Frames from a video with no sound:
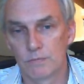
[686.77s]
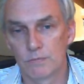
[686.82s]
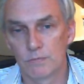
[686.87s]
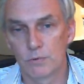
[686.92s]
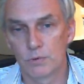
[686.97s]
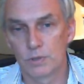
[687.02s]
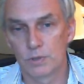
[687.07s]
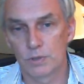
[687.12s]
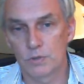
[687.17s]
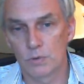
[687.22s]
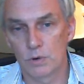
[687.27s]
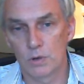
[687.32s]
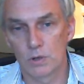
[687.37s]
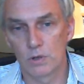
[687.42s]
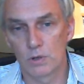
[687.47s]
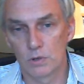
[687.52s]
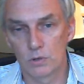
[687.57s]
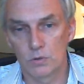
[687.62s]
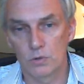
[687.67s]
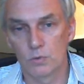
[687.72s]
for this
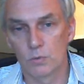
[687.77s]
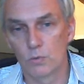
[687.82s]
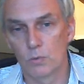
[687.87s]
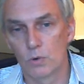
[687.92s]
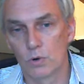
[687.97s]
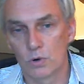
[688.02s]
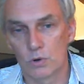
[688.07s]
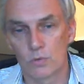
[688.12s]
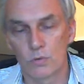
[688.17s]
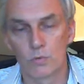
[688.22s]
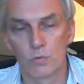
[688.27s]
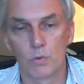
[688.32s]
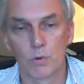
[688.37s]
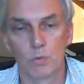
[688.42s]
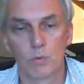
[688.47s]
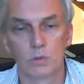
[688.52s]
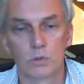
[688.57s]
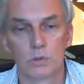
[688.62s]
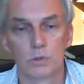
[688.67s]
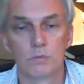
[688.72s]
chronological walk through
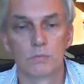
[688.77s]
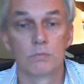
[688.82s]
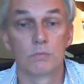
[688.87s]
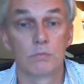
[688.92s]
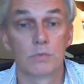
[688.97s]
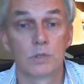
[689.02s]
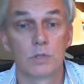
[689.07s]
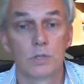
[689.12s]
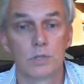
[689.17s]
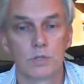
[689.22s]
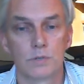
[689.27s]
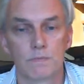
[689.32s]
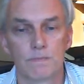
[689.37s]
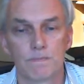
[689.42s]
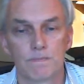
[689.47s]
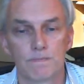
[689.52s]
World War II. Cheers.